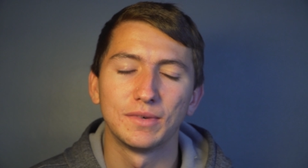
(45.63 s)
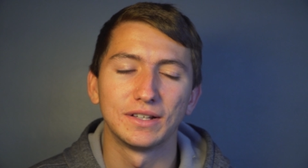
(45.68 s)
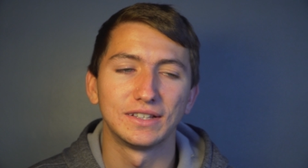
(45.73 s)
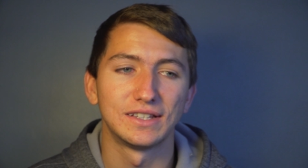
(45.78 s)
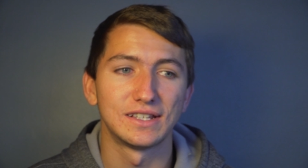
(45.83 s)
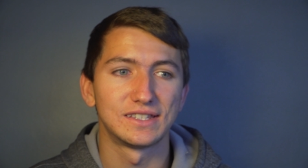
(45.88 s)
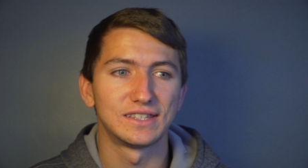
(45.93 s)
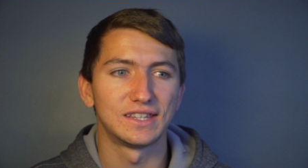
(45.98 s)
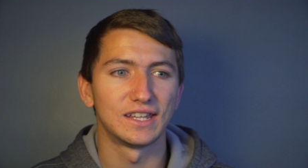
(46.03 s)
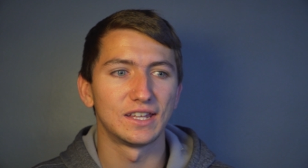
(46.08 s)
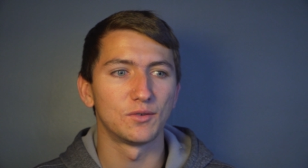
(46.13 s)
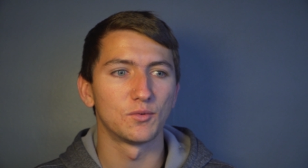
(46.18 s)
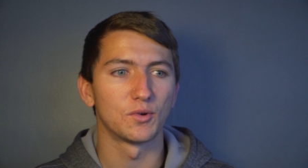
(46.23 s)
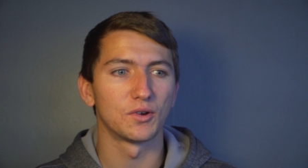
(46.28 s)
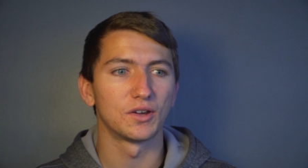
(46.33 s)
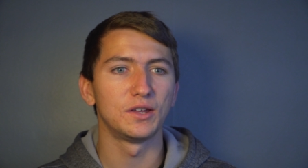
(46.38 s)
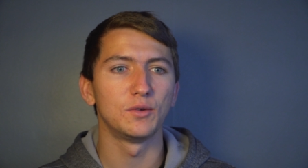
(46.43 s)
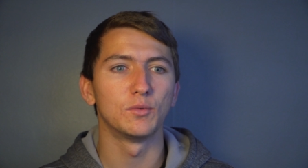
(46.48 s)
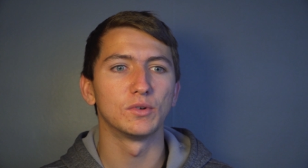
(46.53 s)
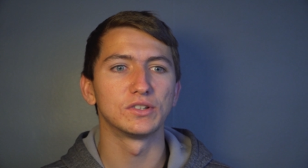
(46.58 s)
about this thing
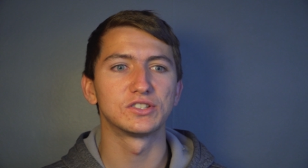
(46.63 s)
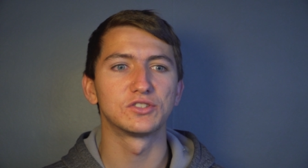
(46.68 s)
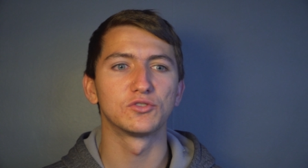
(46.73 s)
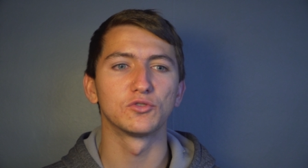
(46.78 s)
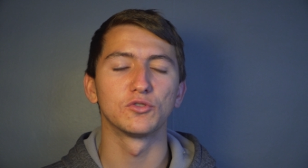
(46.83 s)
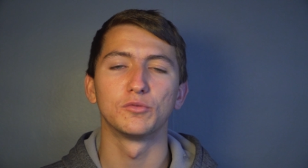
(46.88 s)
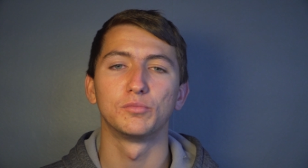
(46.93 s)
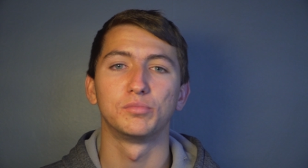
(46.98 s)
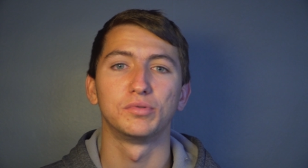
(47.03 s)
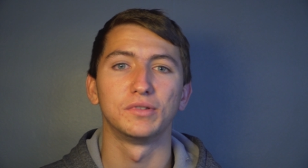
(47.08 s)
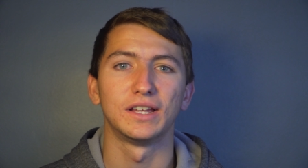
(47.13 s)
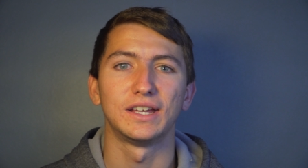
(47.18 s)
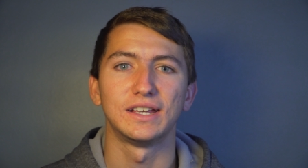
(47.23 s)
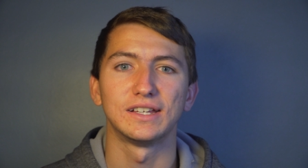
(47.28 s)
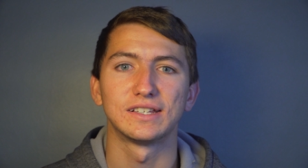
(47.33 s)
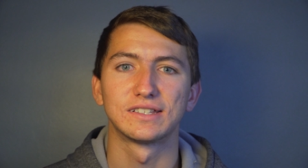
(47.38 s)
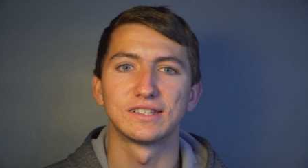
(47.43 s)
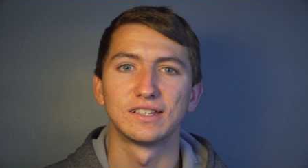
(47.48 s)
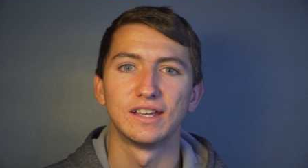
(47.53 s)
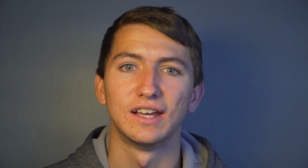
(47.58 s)
where he wants to
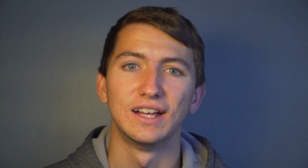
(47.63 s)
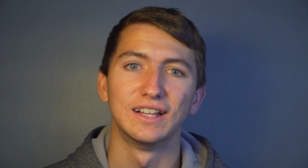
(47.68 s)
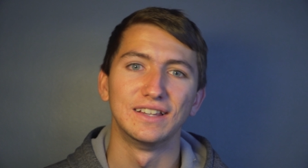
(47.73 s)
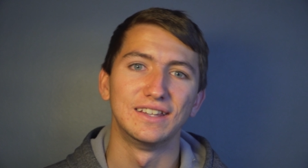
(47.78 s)
replace